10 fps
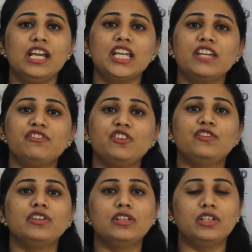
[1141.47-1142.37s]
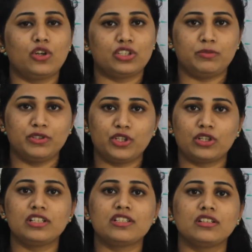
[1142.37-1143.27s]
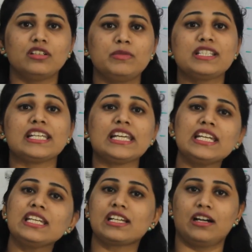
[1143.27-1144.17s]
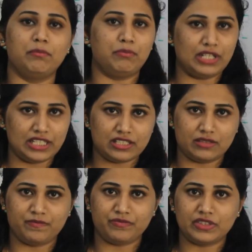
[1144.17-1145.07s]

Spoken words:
if the word or the particular term is incomplete.